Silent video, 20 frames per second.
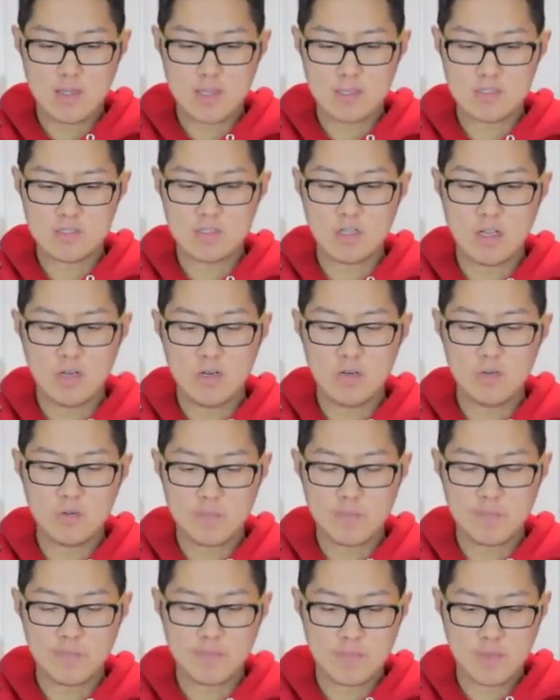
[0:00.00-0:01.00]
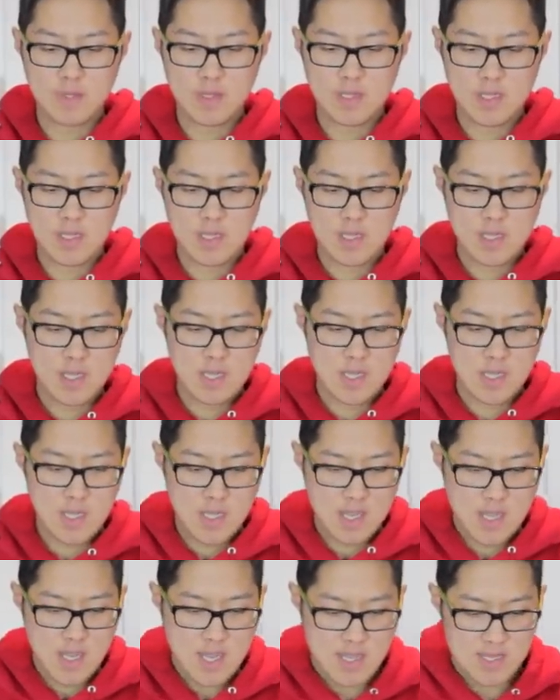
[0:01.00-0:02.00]
Like so,
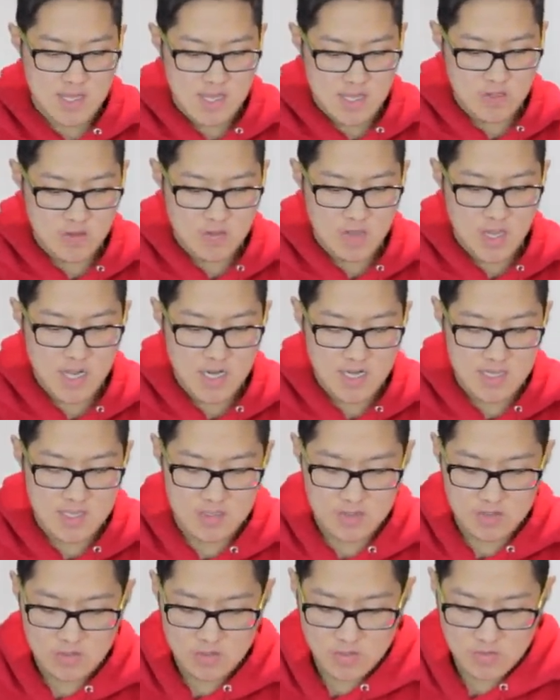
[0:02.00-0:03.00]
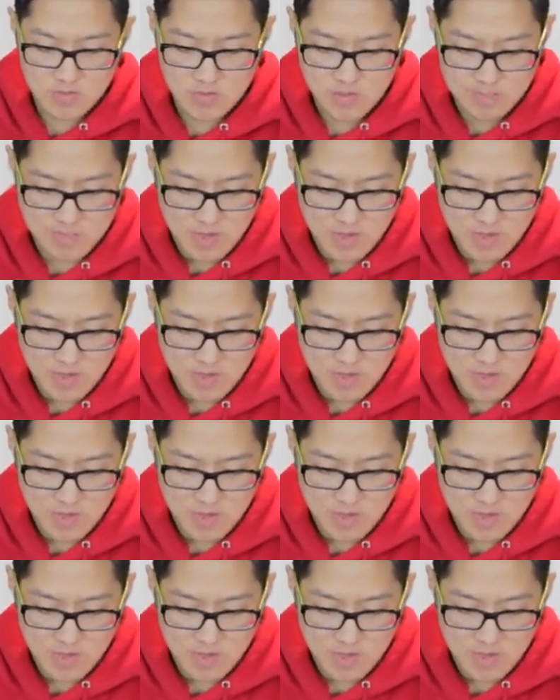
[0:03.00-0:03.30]
and then you cut it into